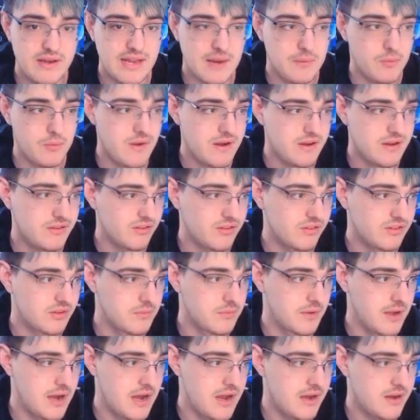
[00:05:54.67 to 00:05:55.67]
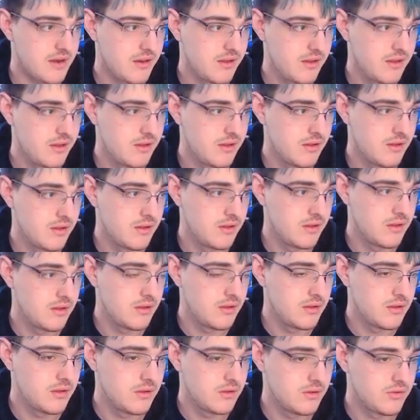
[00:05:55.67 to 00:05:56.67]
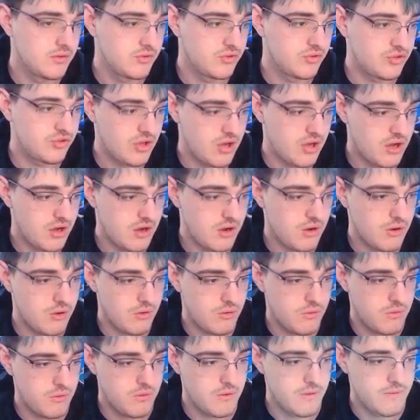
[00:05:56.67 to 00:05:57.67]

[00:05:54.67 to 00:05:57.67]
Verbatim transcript: real quick to see what we got. So,